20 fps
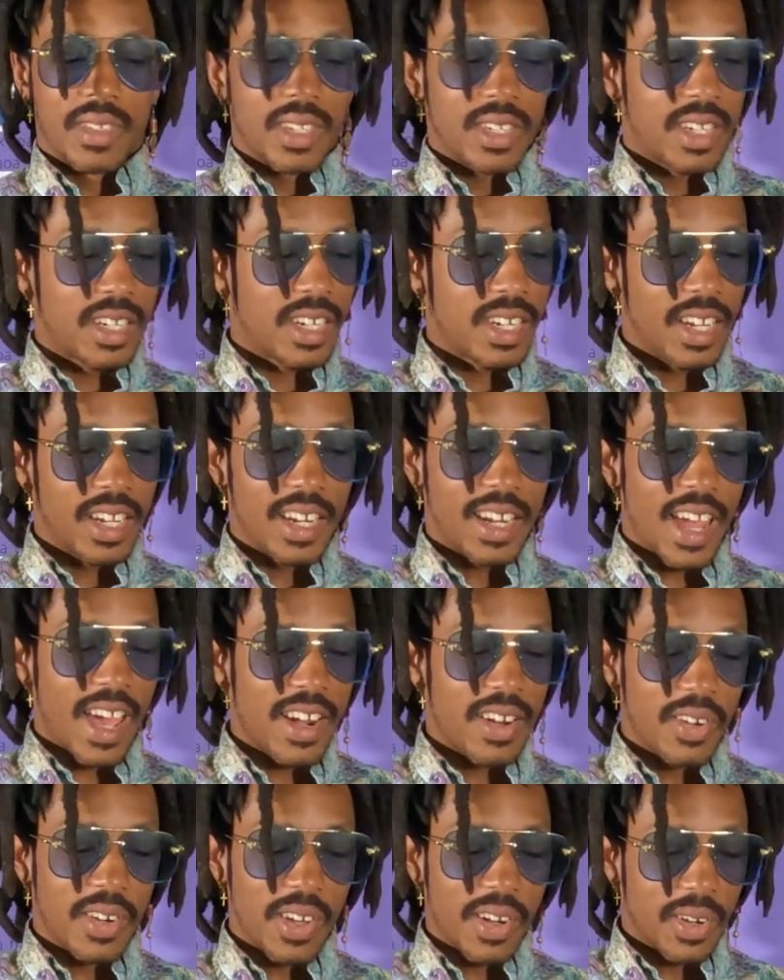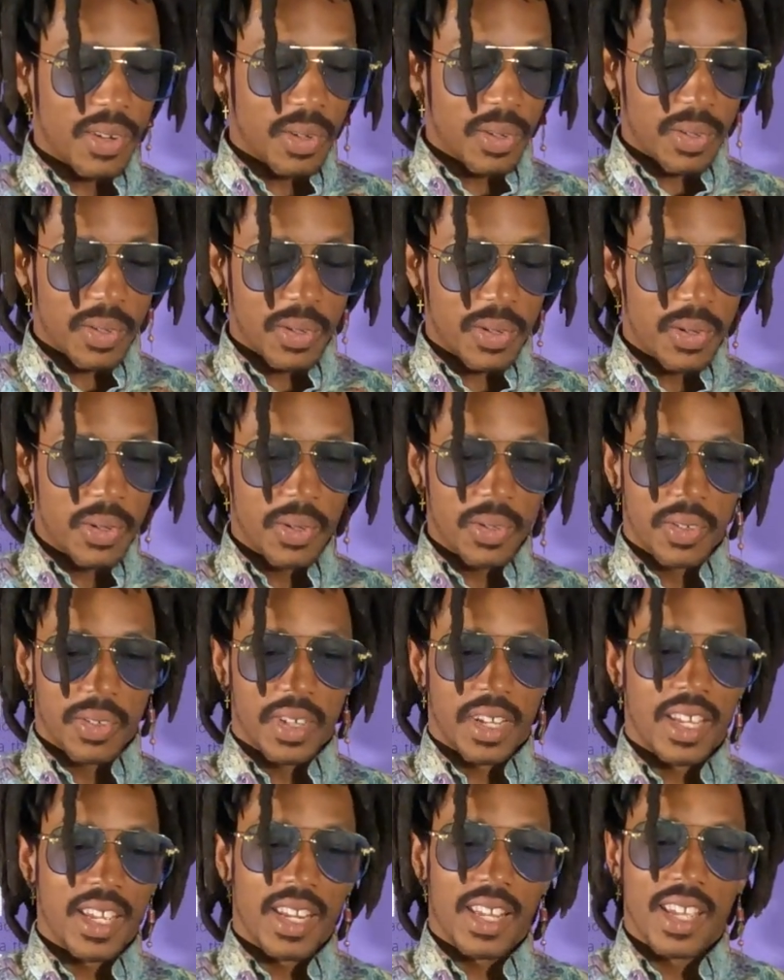Shit, I don't know
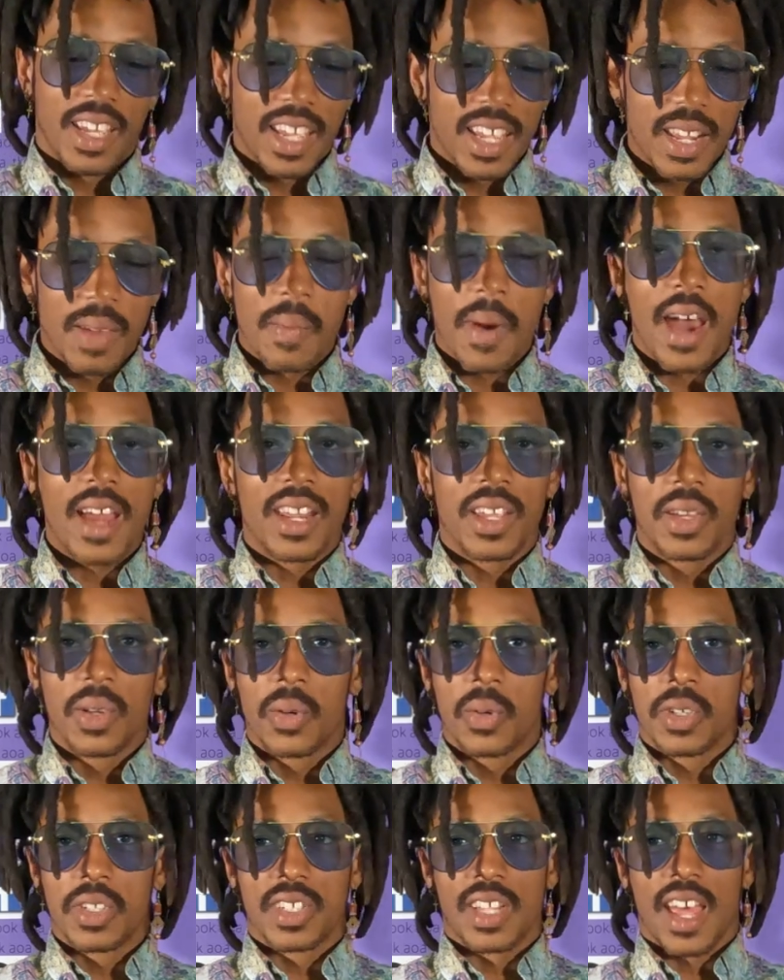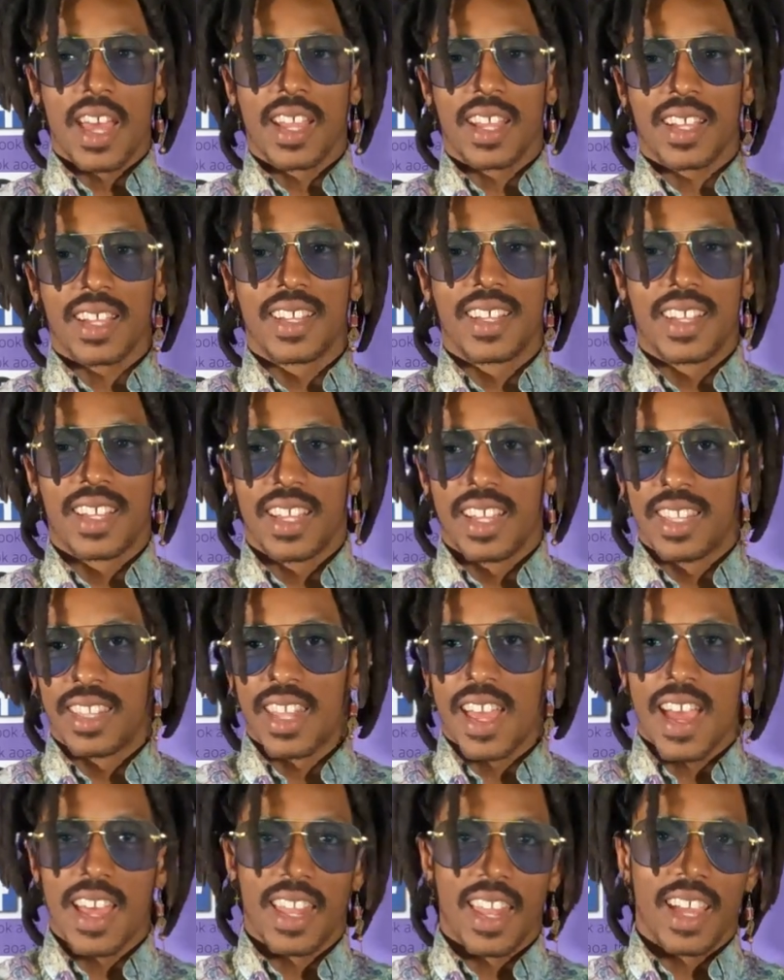anybody who was like in
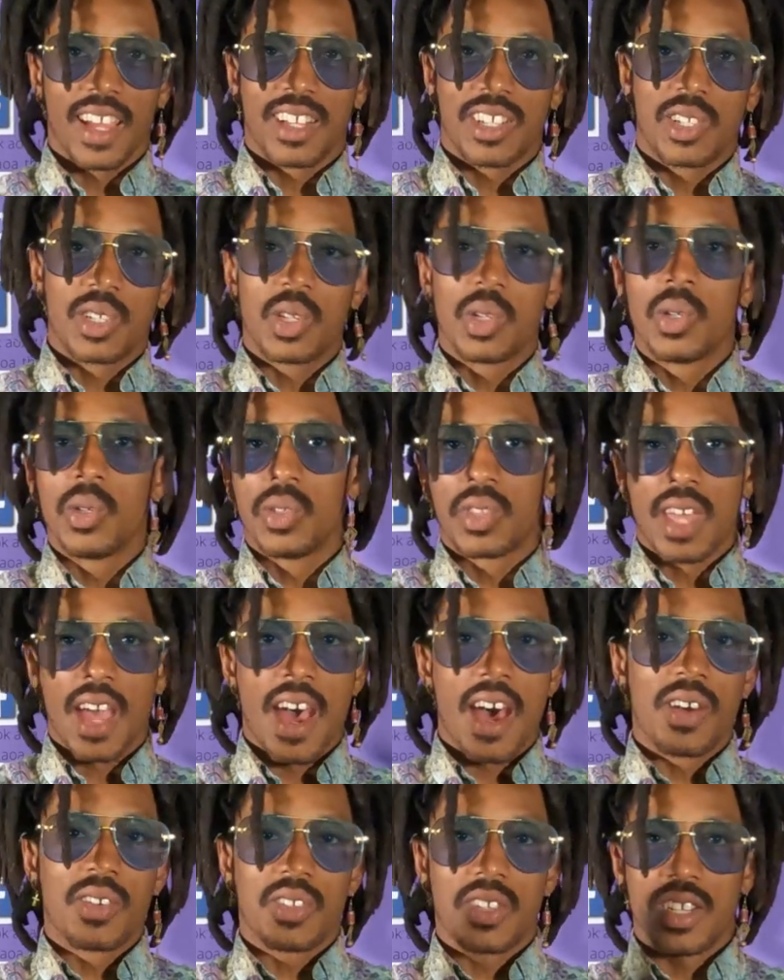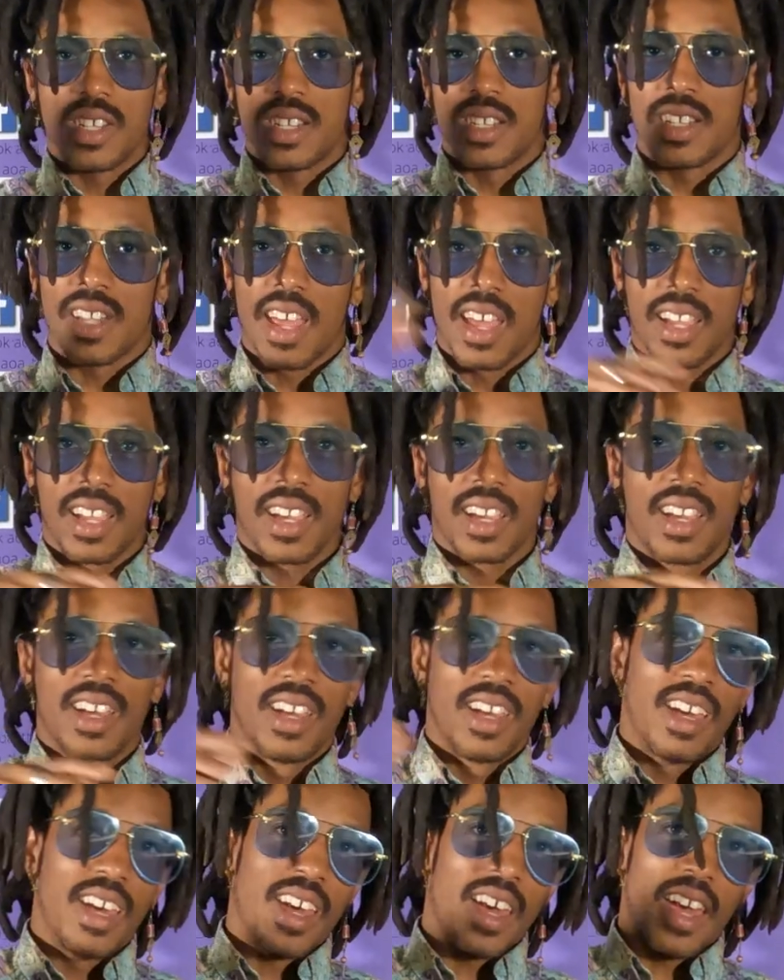that like 2000s like
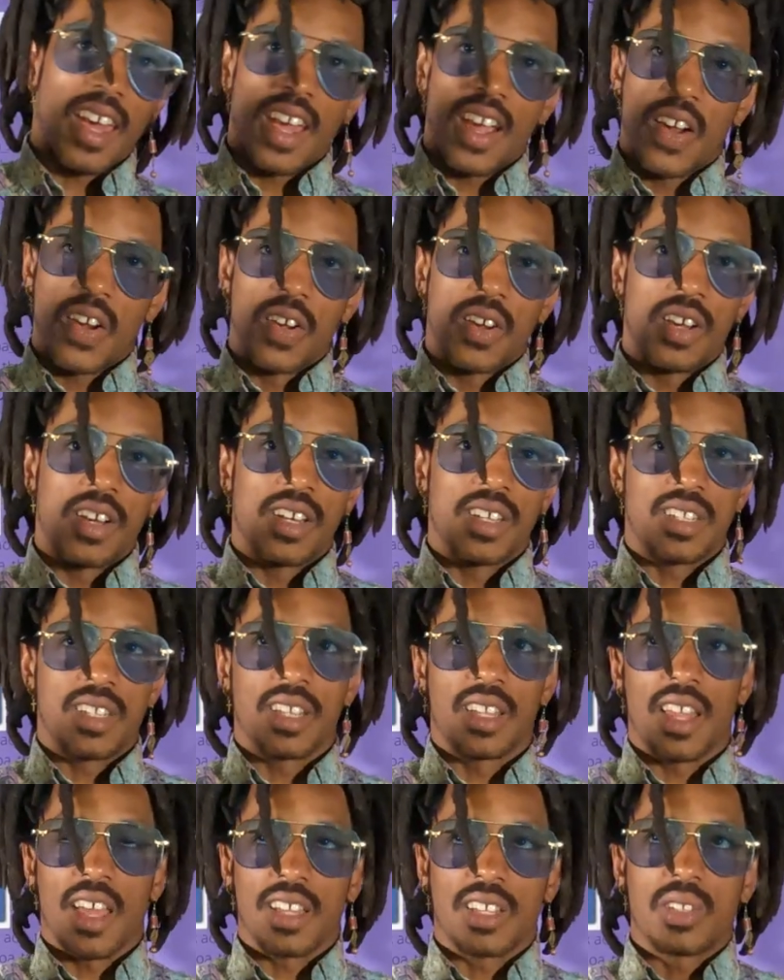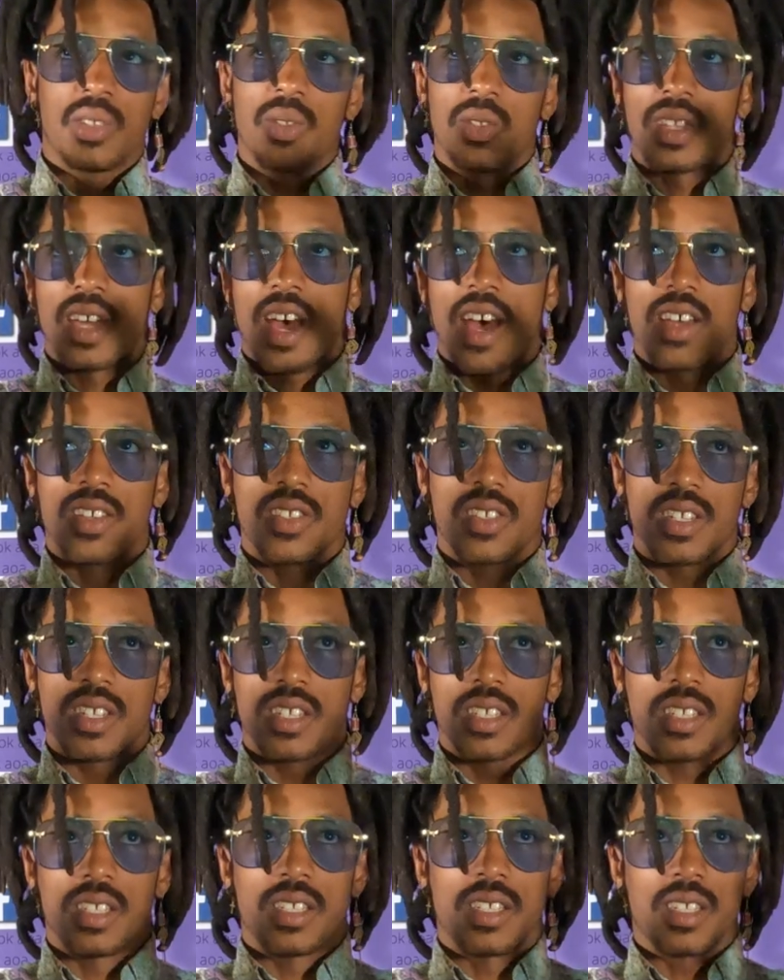era to like
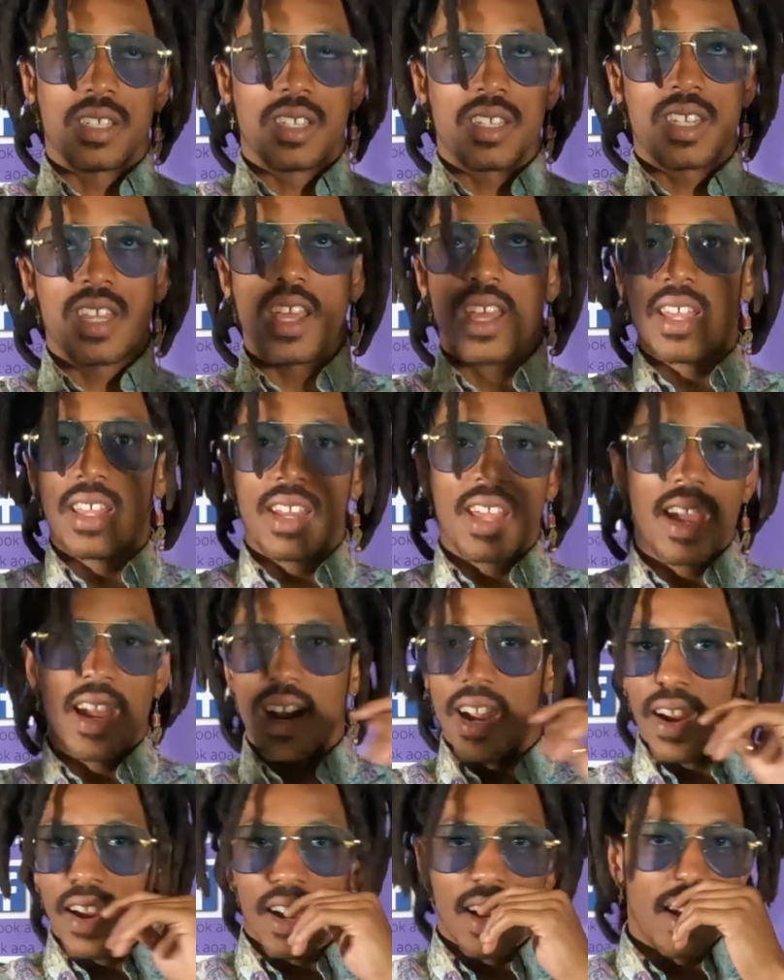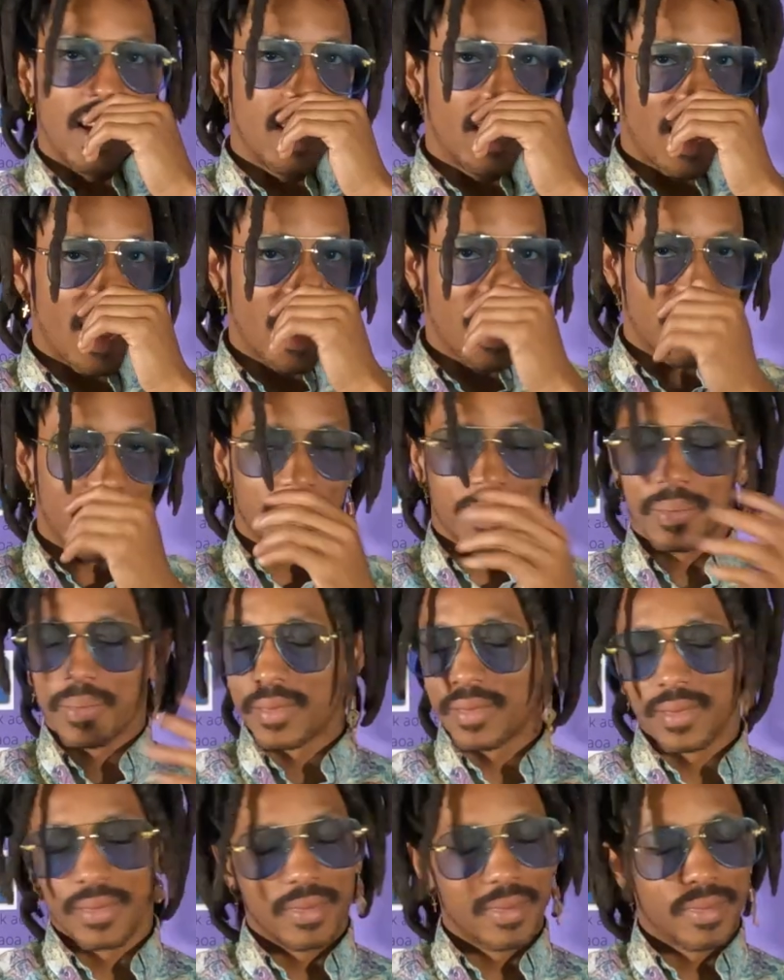2010 era, like
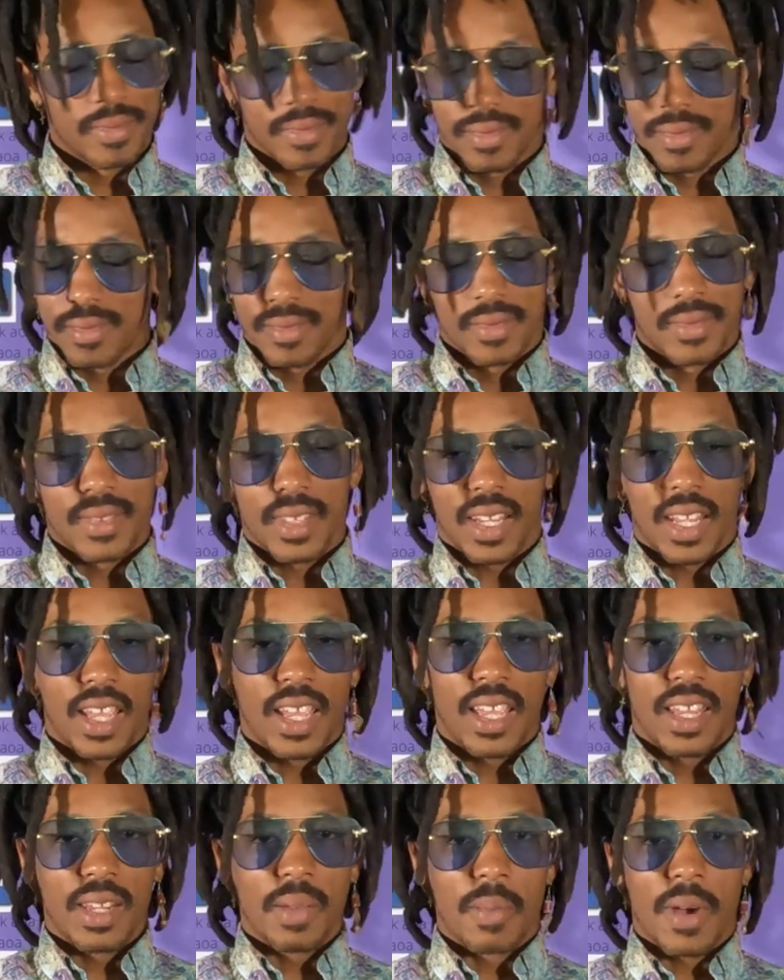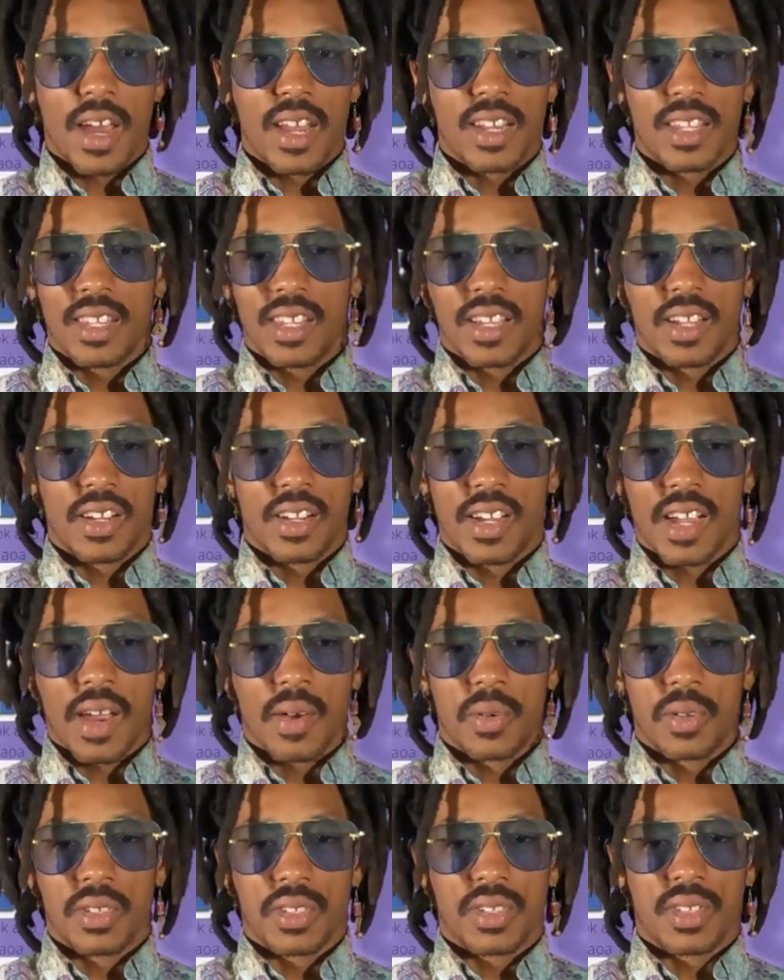anybody there, I
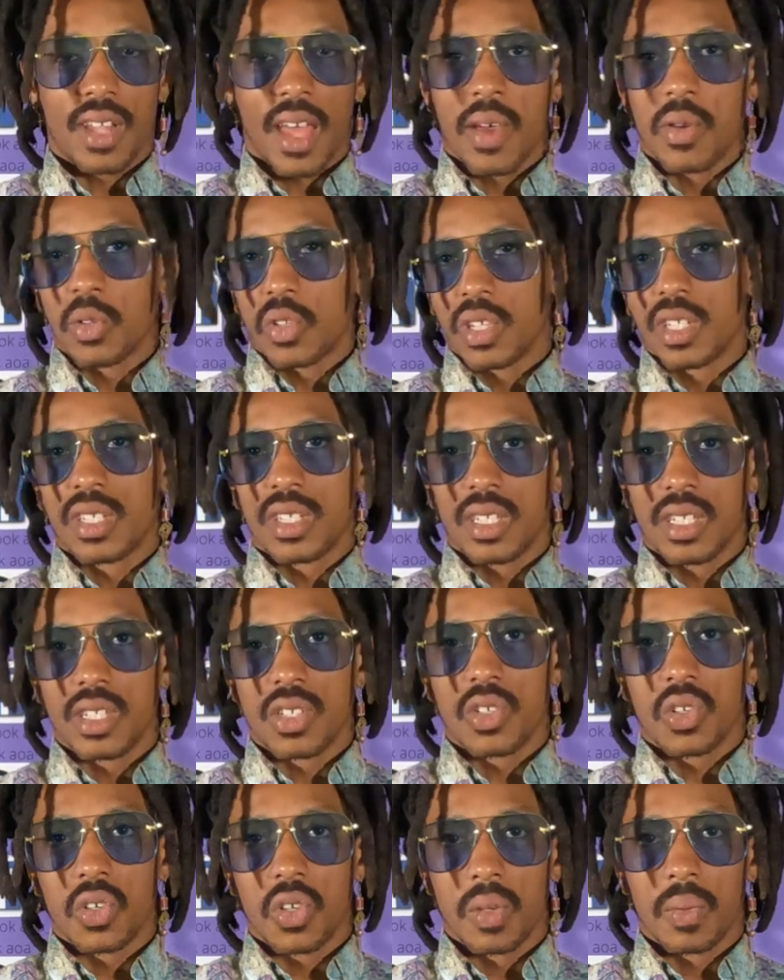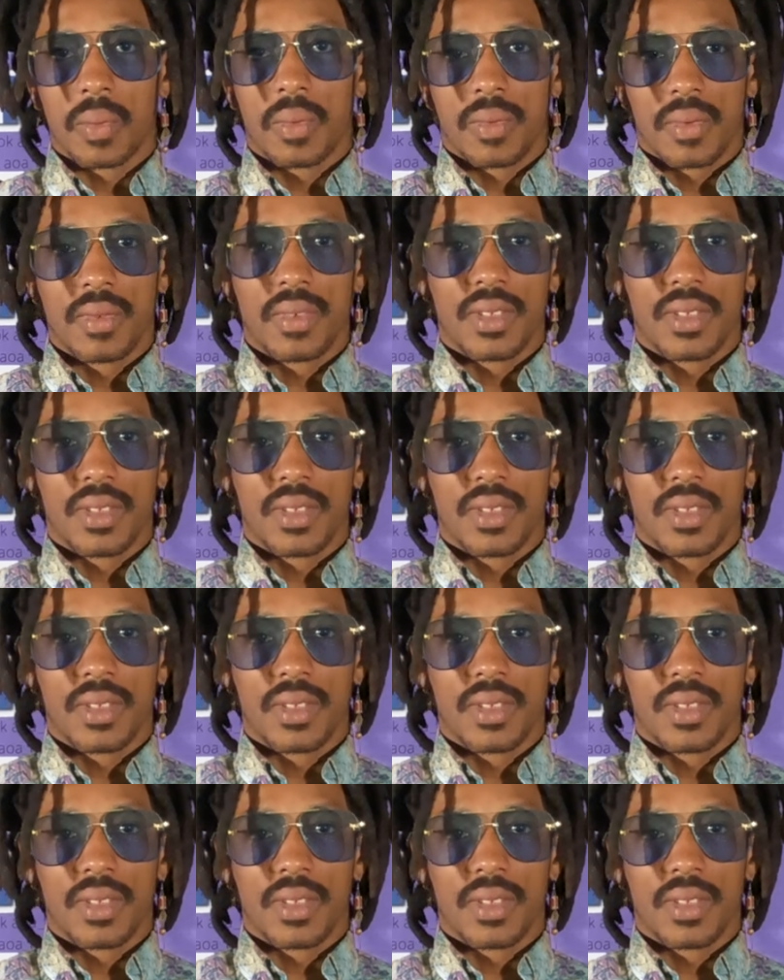was listening to them.